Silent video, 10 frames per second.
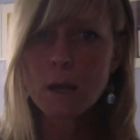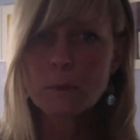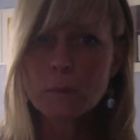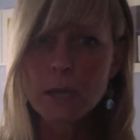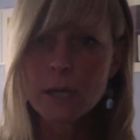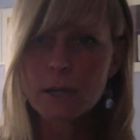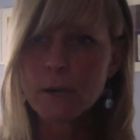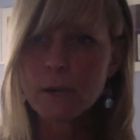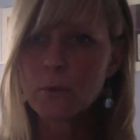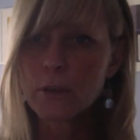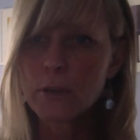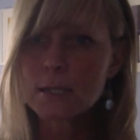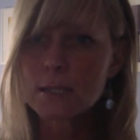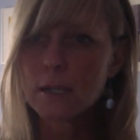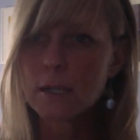I'm playing around with
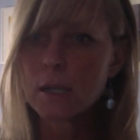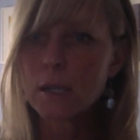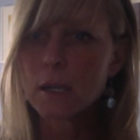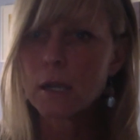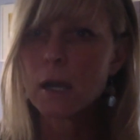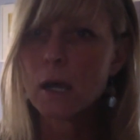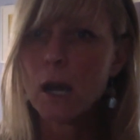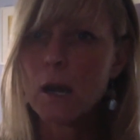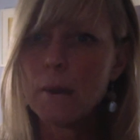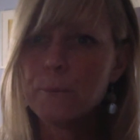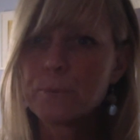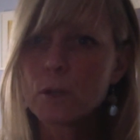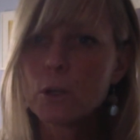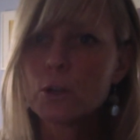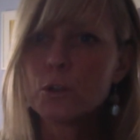this, like
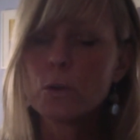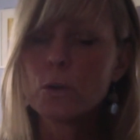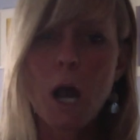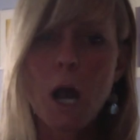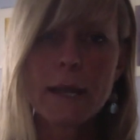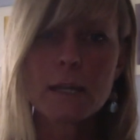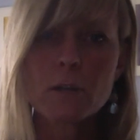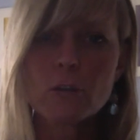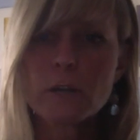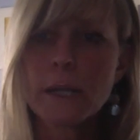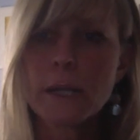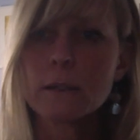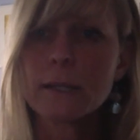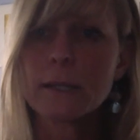I can create like